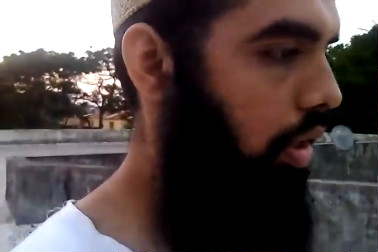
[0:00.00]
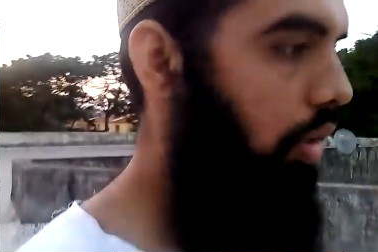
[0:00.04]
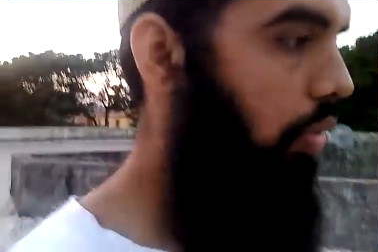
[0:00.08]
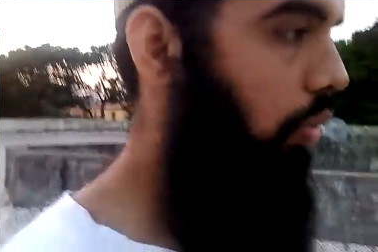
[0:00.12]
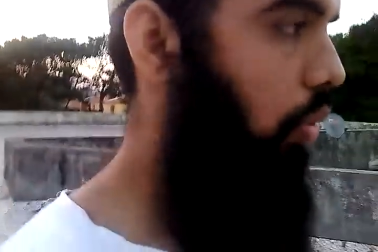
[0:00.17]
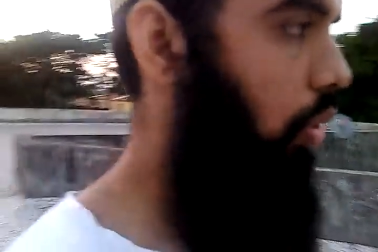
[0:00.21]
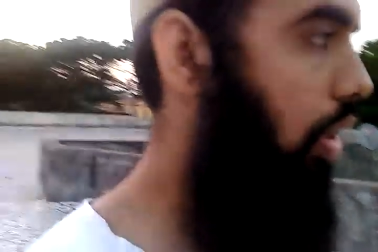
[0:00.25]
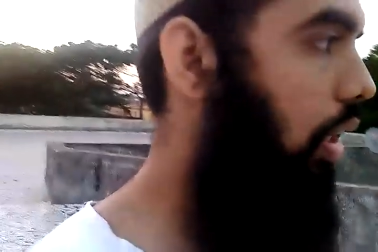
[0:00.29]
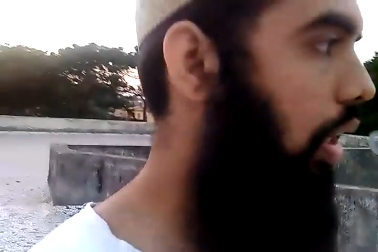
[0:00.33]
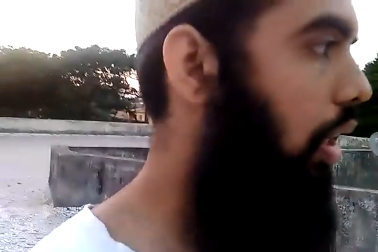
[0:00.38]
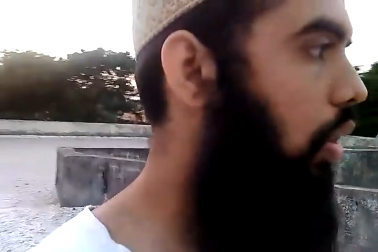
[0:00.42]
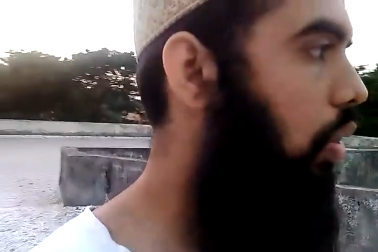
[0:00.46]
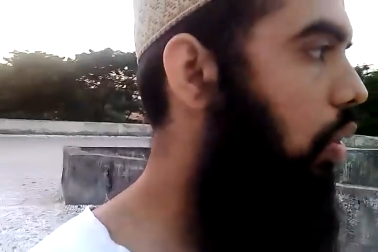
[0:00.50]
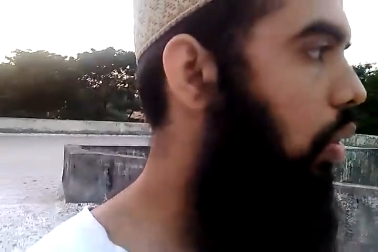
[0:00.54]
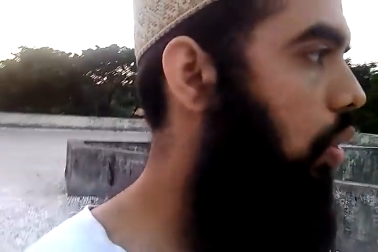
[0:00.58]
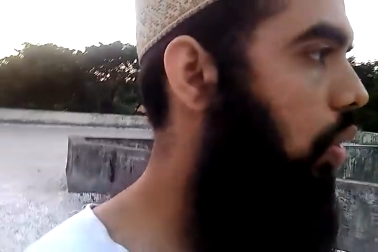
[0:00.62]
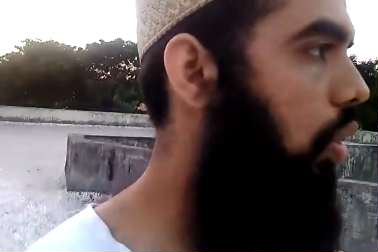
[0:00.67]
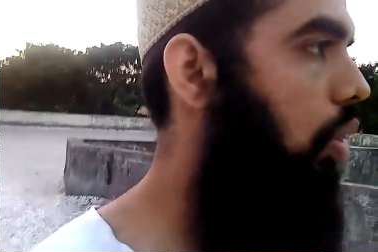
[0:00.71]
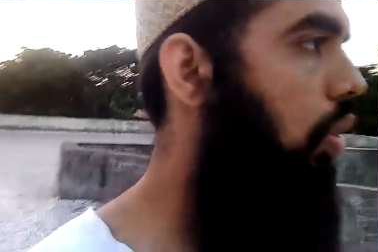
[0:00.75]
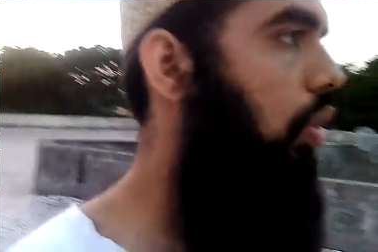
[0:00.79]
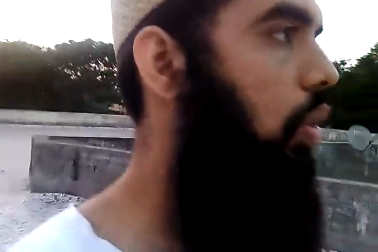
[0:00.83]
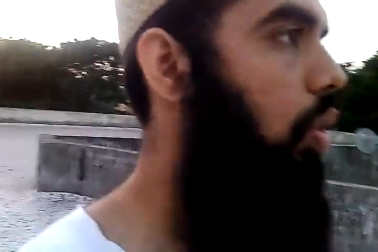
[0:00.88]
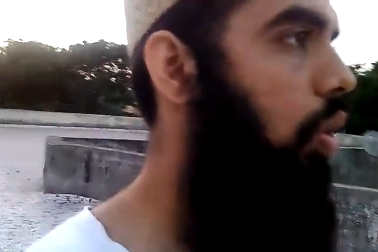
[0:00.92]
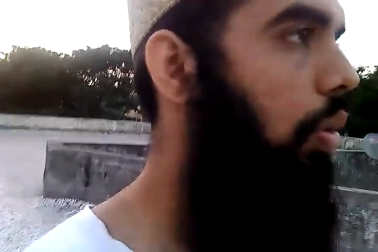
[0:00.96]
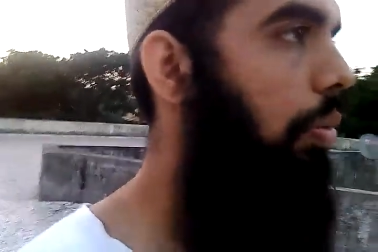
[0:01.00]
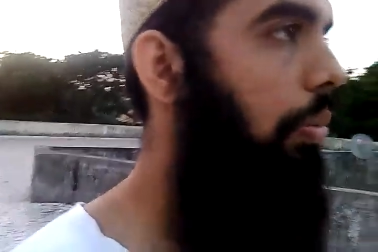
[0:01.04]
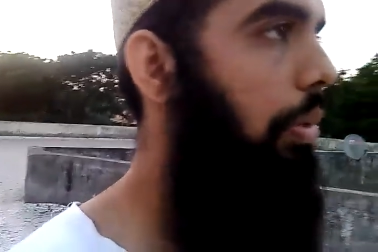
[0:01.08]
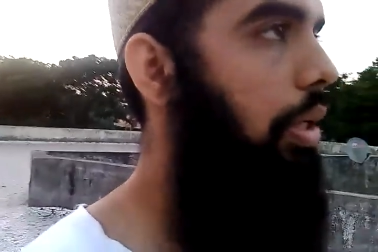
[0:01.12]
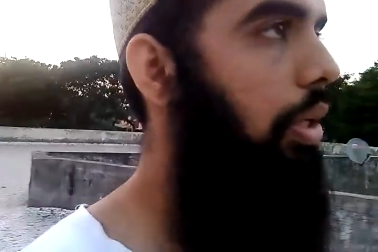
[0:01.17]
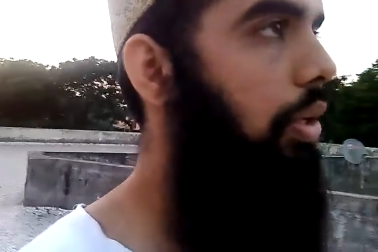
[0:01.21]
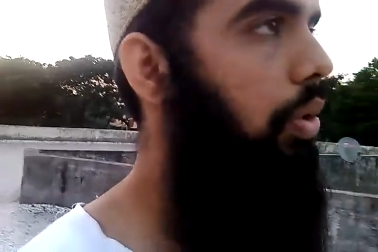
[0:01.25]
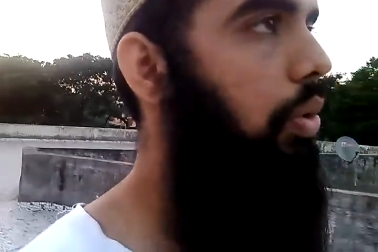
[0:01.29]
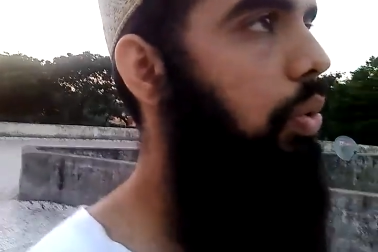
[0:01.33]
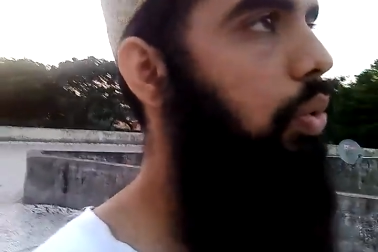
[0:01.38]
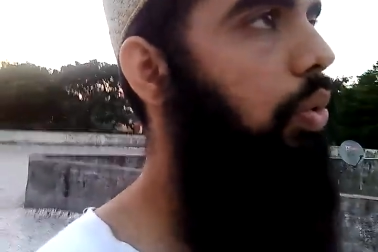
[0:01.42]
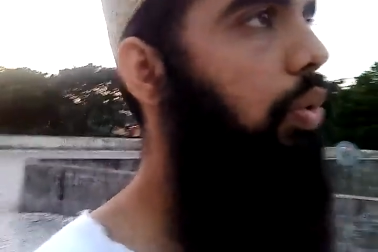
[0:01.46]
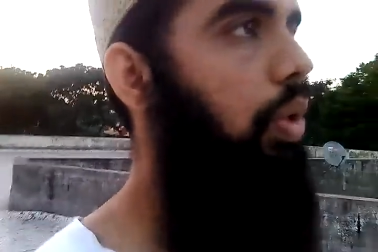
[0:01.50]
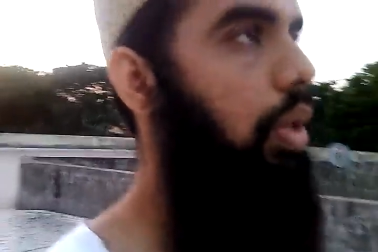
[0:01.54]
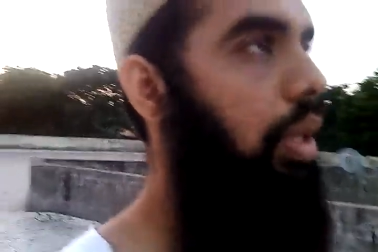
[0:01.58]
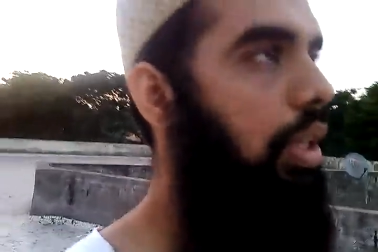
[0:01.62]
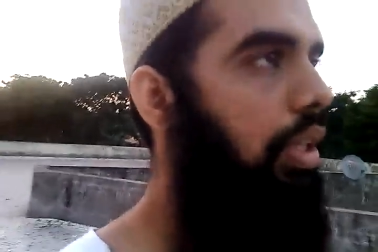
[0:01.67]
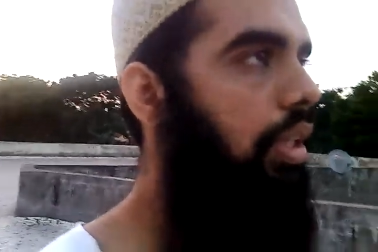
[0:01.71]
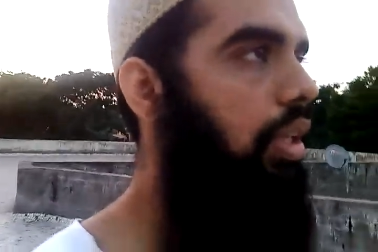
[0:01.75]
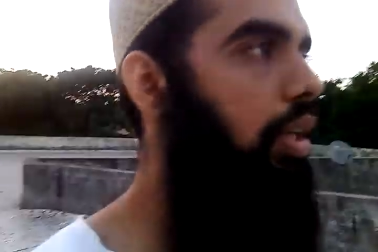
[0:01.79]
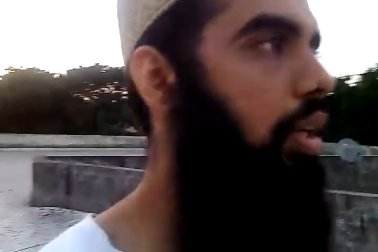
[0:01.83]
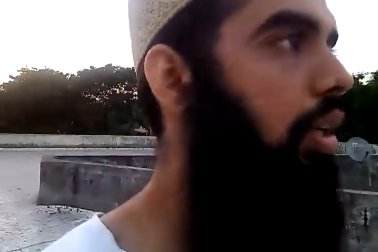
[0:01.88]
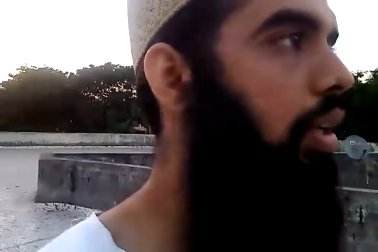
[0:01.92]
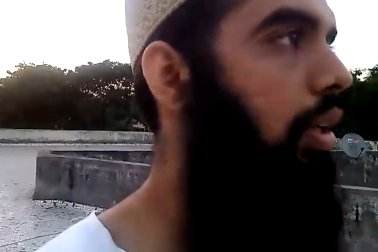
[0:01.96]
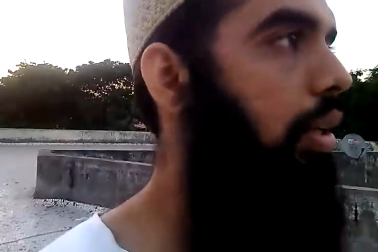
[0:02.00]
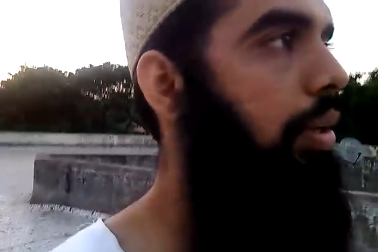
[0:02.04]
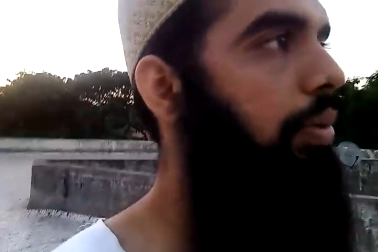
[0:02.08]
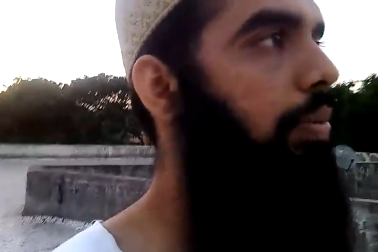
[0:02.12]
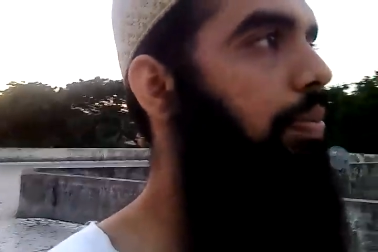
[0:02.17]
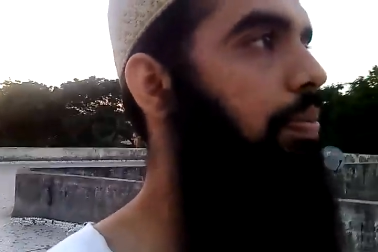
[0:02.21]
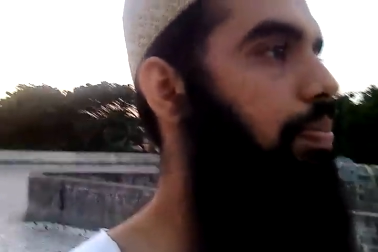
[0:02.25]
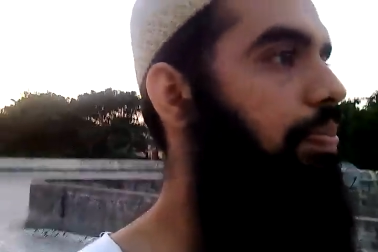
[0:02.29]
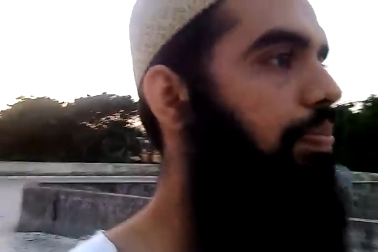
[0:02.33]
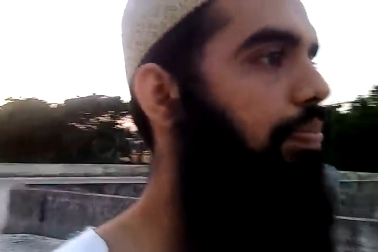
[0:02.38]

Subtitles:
What I'll go home and do, I'll